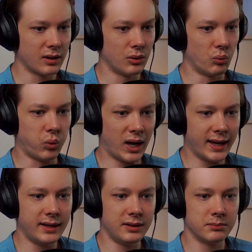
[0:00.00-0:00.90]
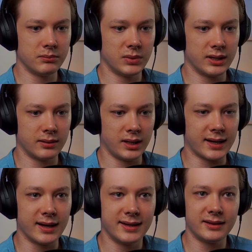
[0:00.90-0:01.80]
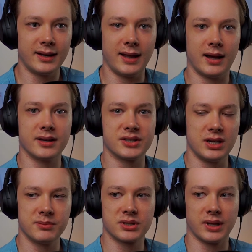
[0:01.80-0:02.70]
why, like I get that AI seems